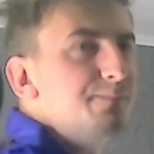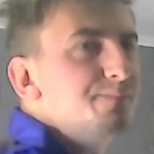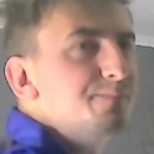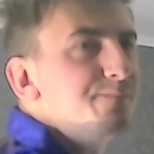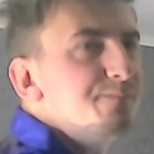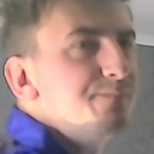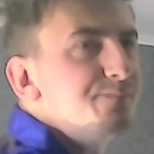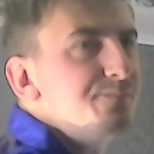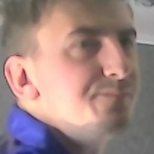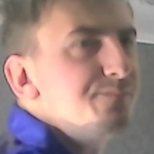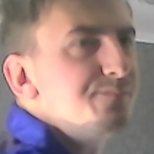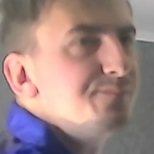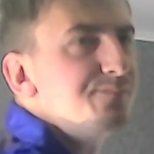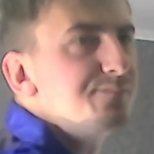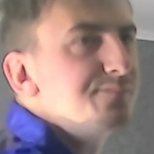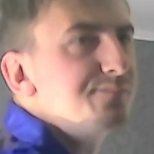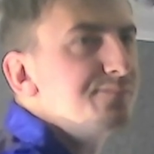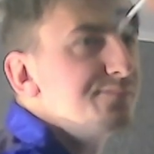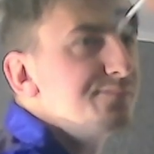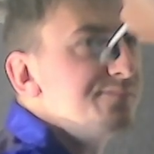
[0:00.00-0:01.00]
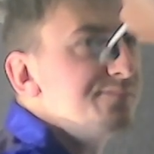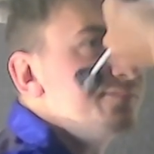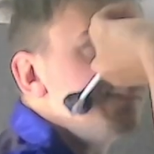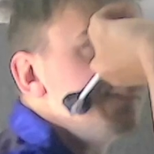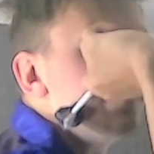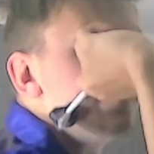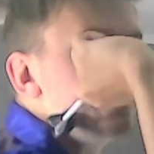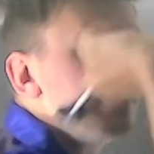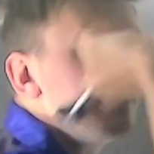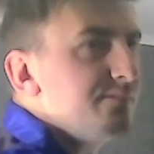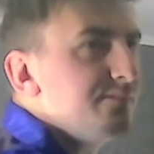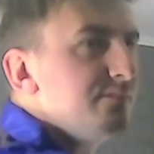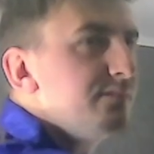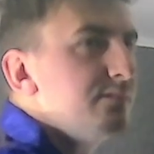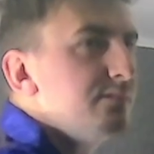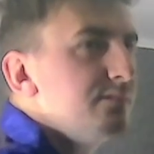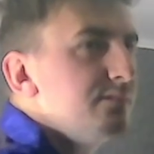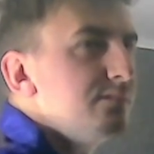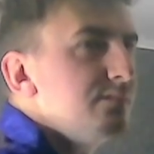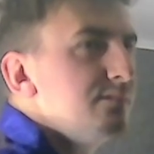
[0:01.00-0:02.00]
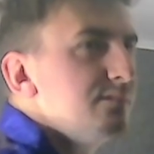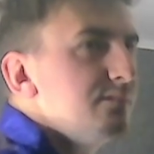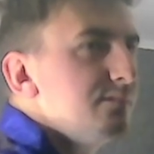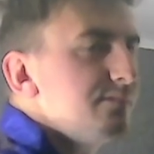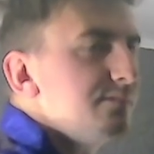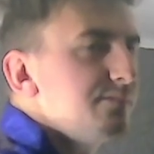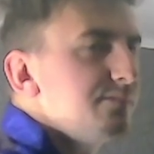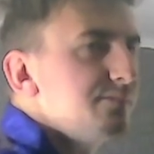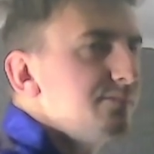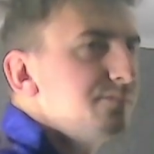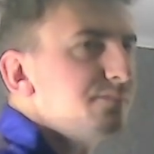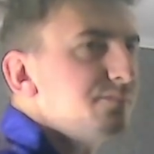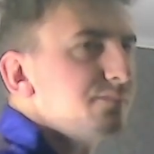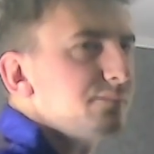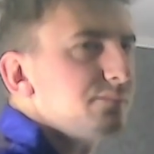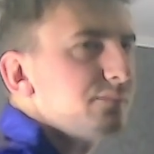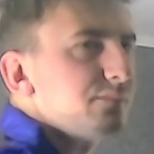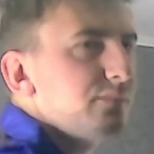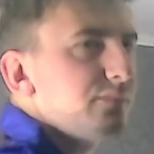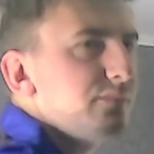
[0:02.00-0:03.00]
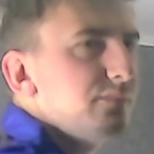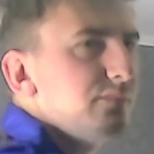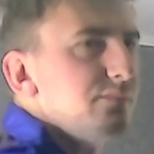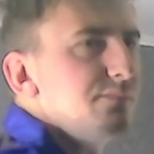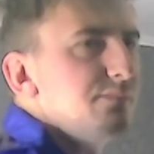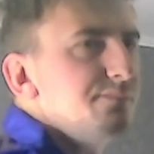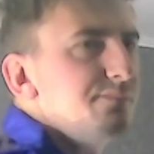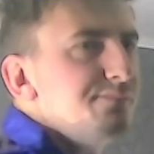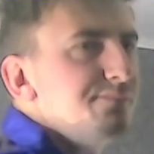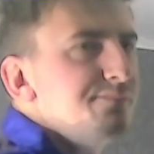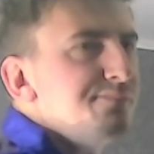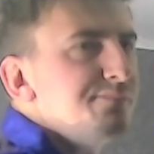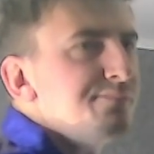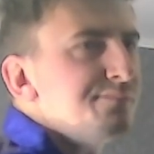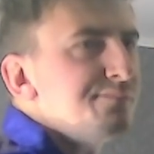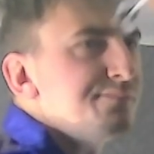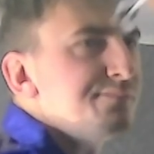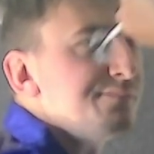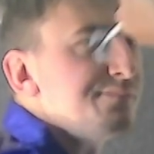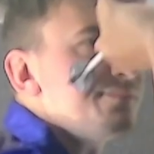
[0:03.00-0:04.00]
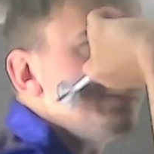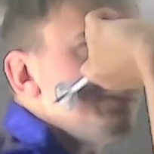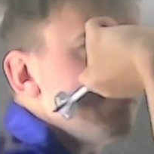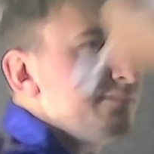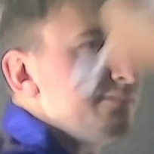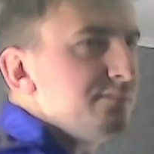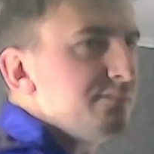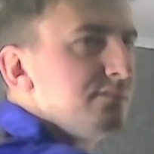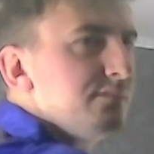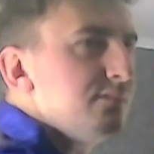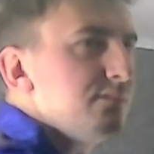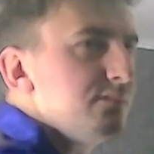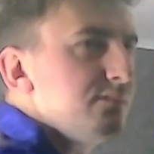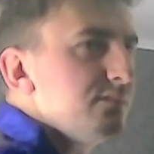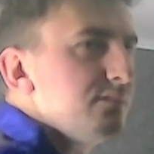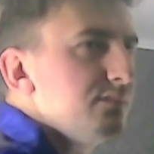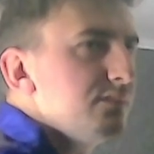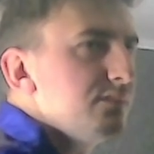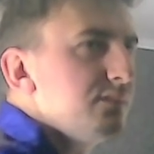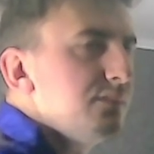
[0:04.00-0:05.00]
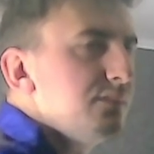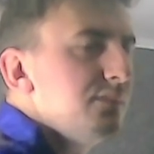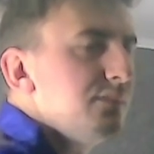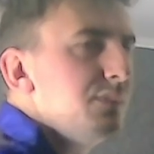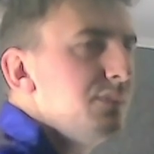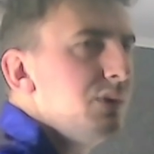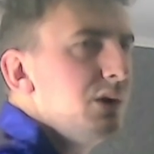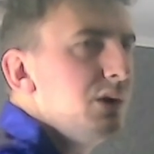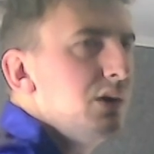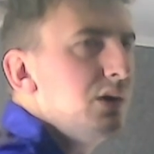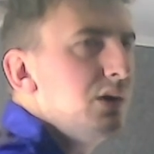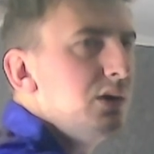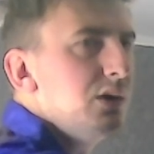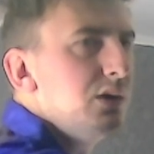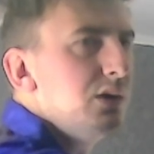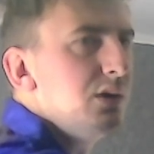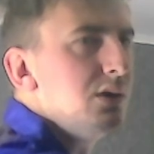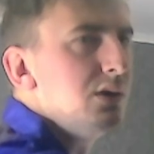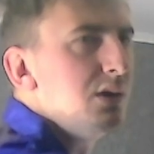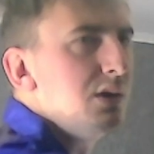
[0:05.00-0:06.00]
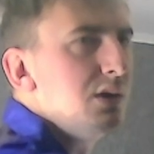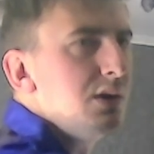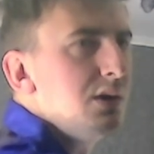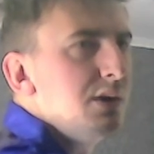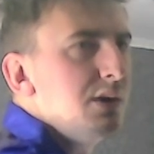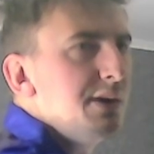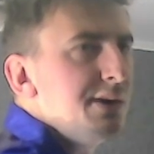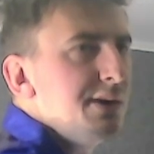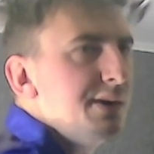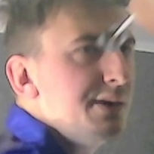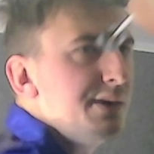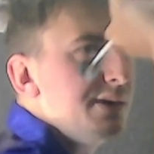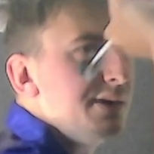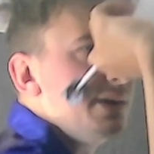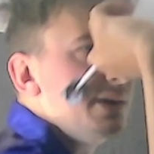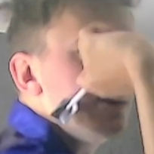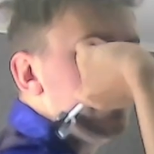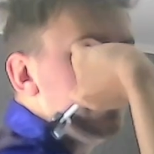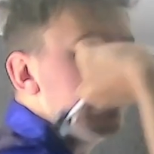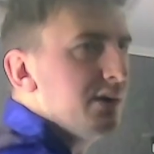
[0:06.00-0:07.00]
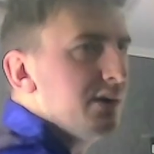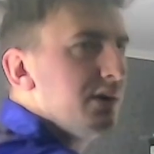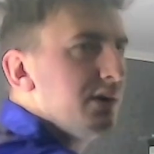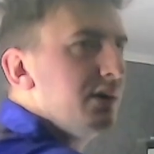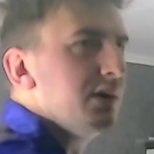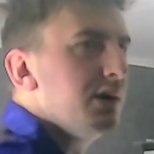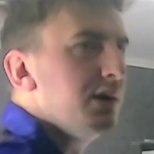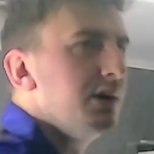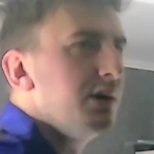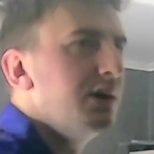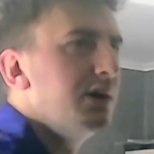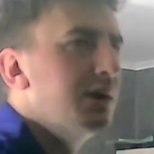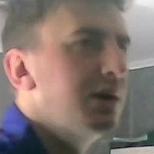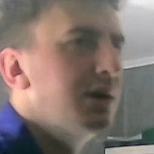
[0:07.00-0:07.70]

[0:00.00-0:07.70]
(silence)